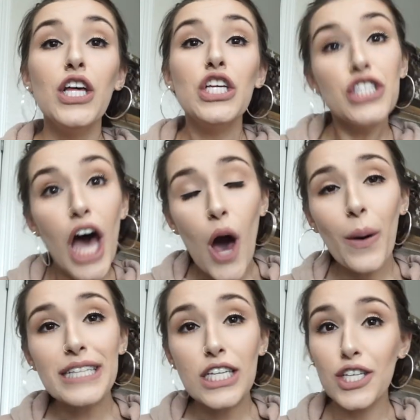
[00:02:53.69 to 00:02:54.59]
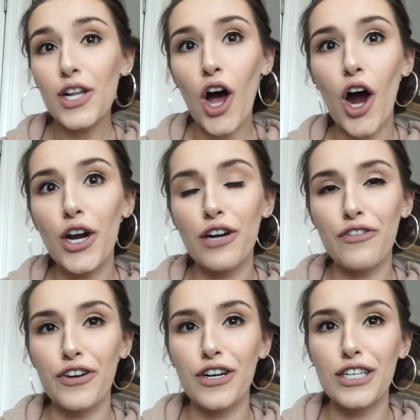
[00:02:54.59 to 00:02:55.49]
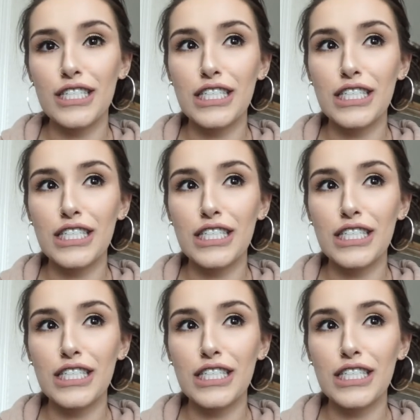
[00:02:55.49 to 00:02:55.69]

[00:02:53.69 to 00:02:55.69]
So it's a little harder for